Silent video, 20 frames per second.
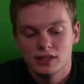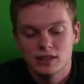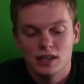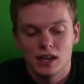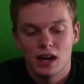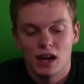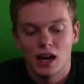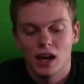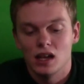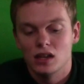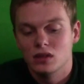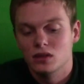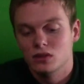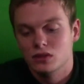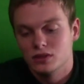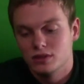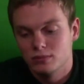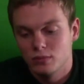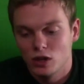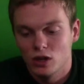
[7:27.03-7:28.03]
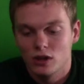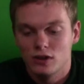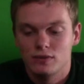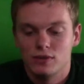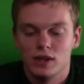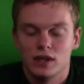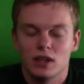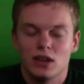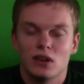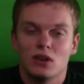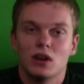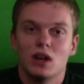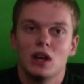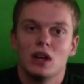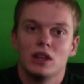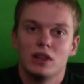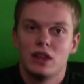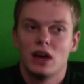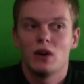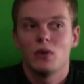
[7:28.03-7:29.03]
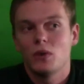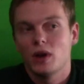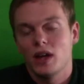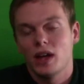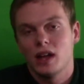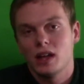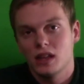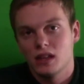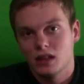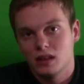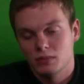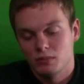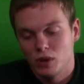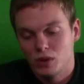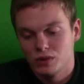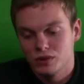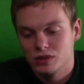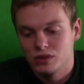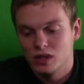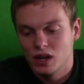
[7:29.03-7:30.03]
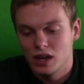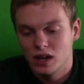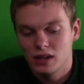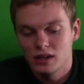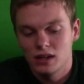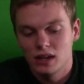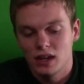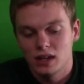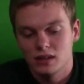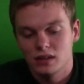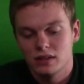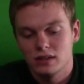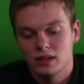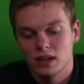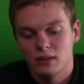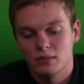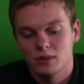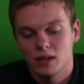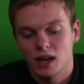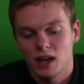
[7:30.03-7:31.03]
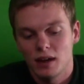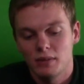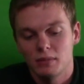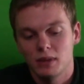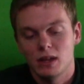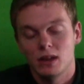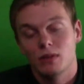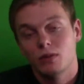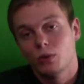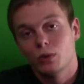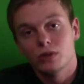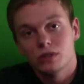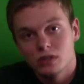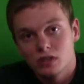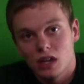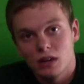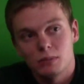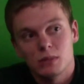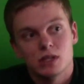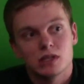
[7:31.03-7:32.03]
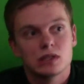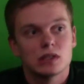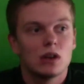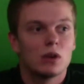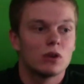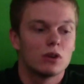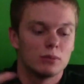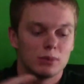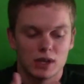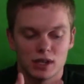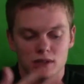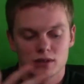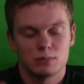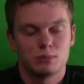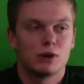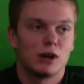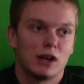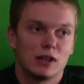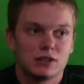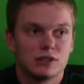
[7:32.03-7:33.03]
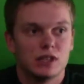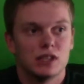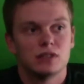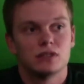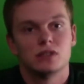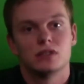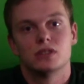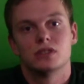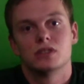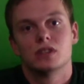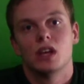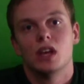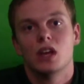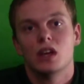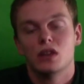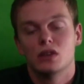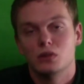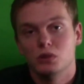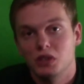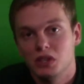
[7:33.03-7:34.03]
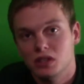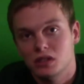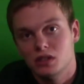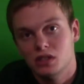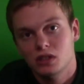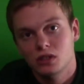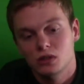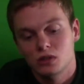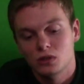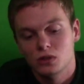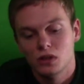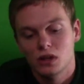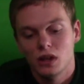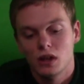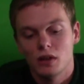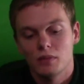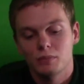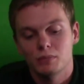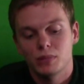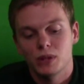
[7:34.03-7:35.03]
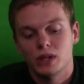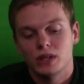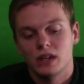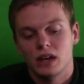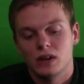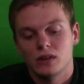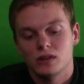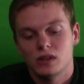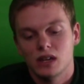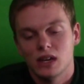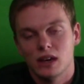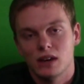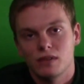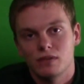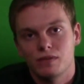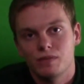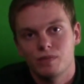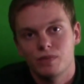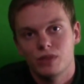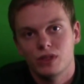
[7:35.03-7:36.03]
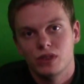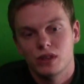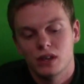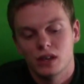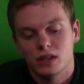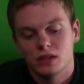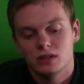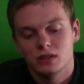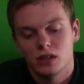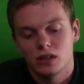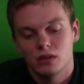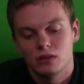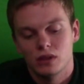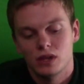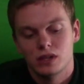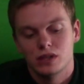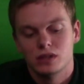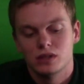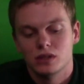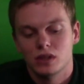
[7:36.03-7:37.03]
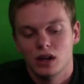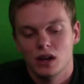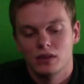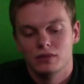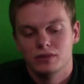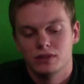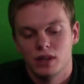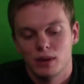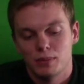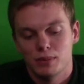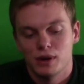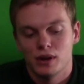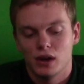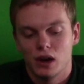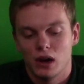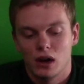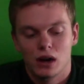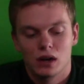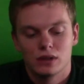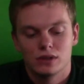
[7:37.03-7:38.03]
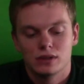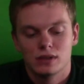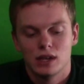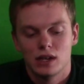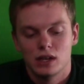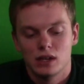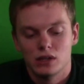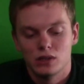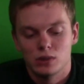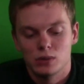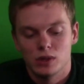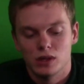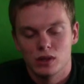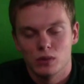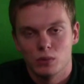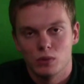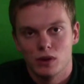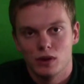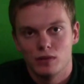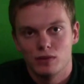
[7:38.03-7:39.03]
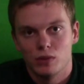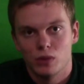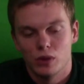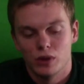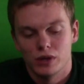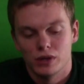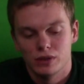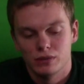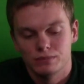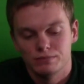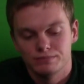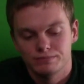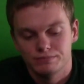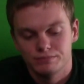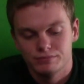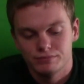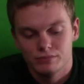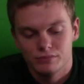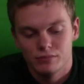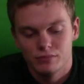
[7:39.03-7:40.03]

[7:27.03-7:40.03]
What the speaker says: this guy do the smaller video. That way I get the most done at the same time. Yeah, of course it's going to be slower because the processor's doing two, but now you have the acceleration of separate cards doing the work for you.